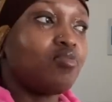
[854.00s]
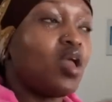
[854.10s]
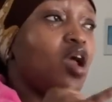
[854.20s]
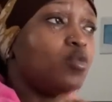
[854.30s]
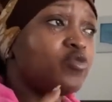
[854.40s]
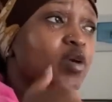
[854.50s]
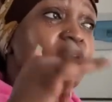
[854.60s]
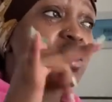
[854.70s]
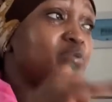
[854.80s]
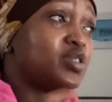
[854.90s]
I moved my
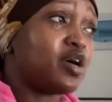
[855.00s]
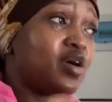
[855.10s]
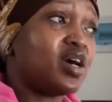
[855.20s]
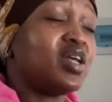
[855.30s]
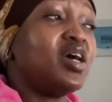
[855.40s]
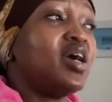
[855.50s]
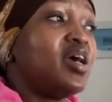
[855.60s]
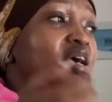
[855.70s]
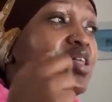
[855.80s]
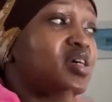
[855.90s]
makeup, showered.
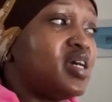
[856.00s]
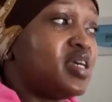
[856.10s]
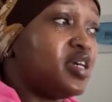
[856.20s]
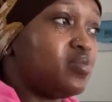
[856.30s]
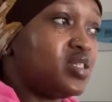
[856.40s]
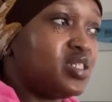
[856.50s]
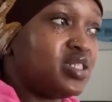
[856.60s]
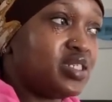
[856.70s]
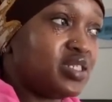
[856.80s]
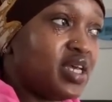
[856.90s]
And then I came to
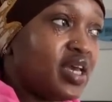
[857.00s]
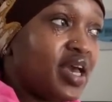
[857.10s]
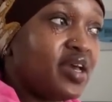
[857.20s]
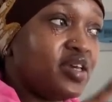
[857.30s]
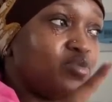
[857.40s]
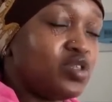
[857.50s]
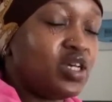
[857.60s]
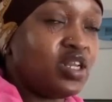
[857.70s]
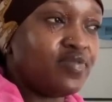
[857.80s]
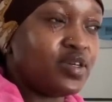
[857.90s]
the
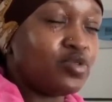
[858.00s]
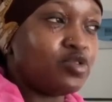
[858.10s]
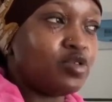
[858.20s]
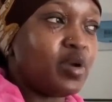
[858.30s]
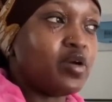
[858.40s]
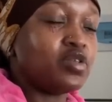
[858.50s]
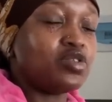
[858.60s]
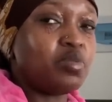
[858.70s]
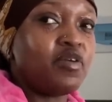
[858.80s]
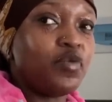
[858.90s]
living room. I was
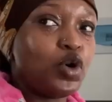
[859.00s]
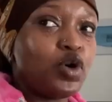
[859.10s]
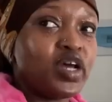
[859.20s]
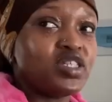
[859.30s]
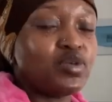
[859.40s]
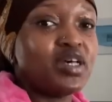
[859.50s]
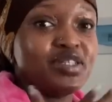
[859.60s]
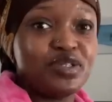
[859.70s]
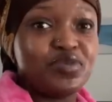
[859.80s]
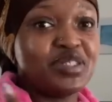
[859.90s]
on my phone as I
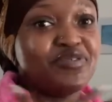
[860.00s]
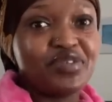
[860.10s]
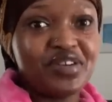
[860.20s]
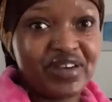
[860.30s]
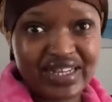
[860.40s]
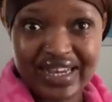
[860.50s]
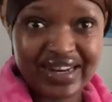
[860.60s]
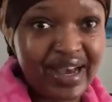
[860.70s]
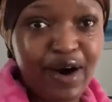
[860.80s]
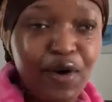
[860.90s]
was waiting for the rider
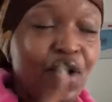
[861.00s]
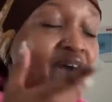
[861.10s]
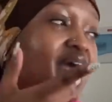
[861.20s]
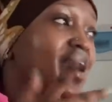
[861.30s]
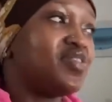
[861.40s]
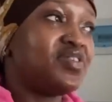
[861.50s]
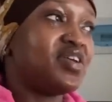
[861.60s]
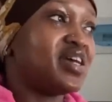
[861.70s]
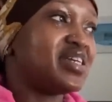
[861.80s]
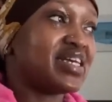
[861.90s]
now. And then the
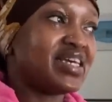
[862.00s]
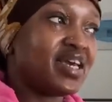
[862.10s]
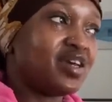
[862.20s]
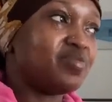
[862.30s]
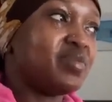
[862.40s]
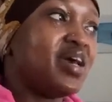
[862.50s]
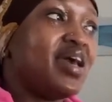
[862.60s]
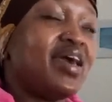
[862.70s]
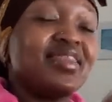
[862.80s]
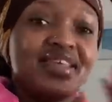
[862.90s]
rider came.
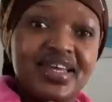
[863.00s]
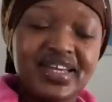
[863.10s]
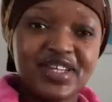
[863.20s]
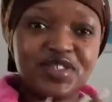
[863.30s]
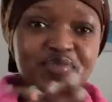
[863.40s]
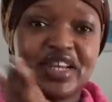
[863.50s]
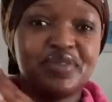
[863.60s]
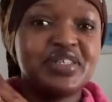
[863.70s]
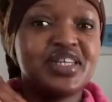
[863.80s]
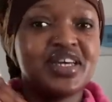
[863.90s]
And then I said, let
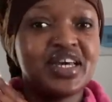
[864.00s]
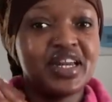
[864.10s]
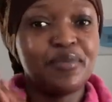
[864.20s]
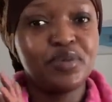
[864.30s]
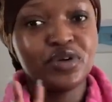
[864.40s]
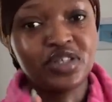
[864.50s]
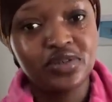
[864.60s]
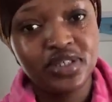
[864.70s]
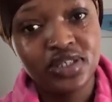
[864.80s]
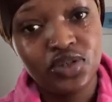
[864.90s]
me take a nap because I
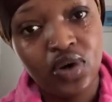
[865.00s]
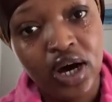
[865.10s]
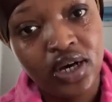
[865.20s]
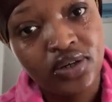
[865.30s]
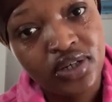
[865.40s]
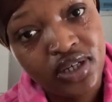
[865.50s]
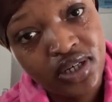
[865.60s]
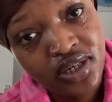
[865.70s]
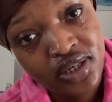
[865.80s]
wasn't so hungry.